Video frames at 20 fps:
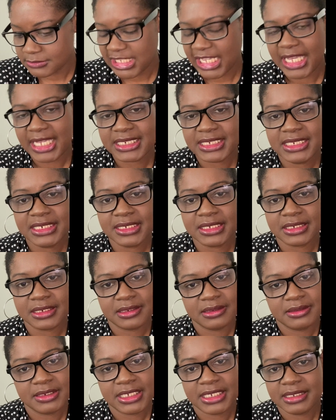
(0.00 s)
I need it.
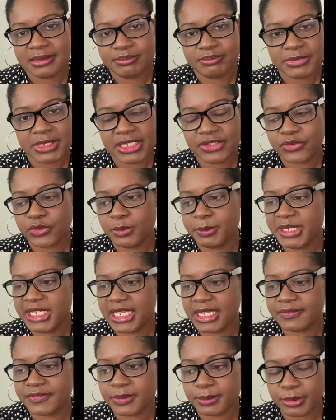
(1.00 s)
It's going to be
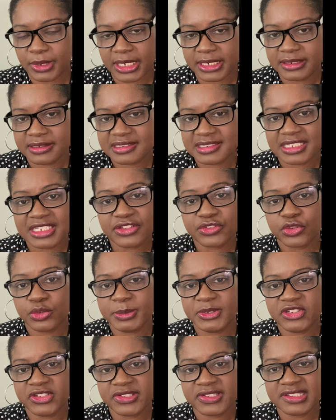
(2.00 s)
half the price. It's going to
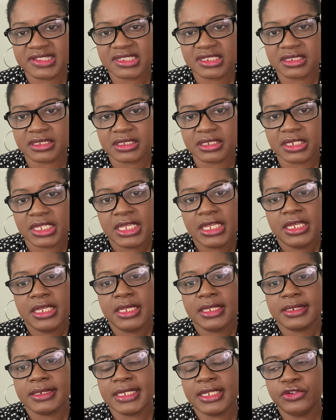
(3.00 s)
be just as good.
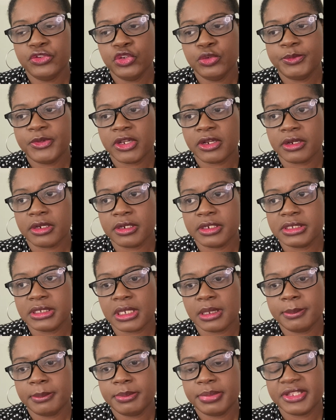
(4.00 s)
They duped her
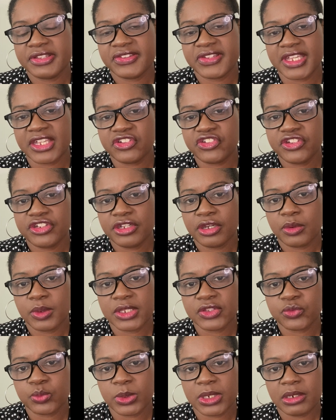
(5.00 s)
Yum Pistachio
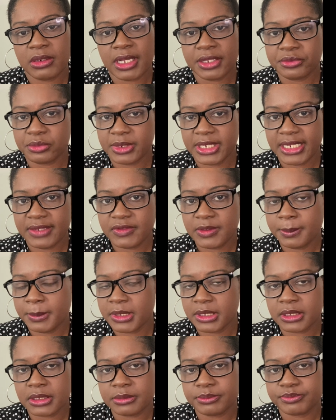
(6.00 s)
as well. I don't have it,
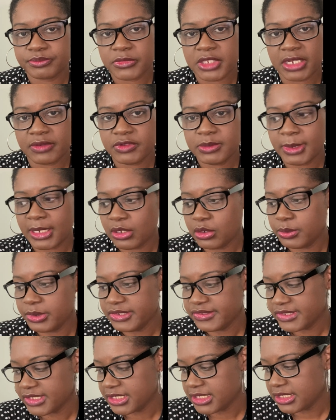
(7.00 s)
but everybody
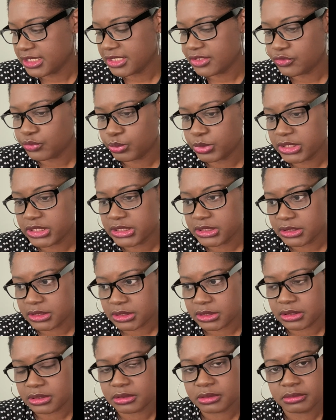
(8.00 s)
always say it's really
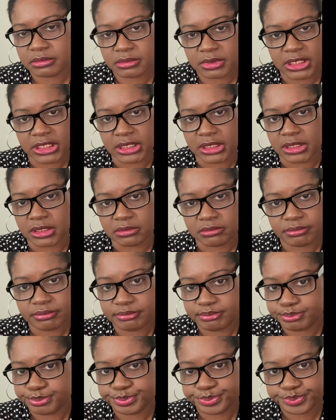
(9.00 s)
good and
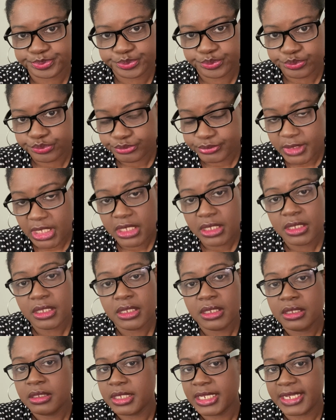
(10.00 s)

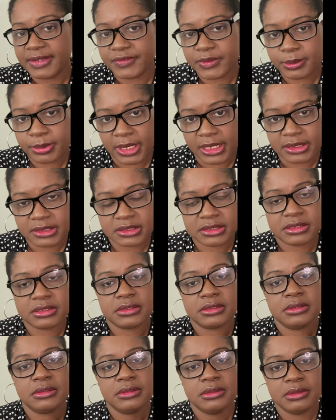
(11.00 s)
half the price.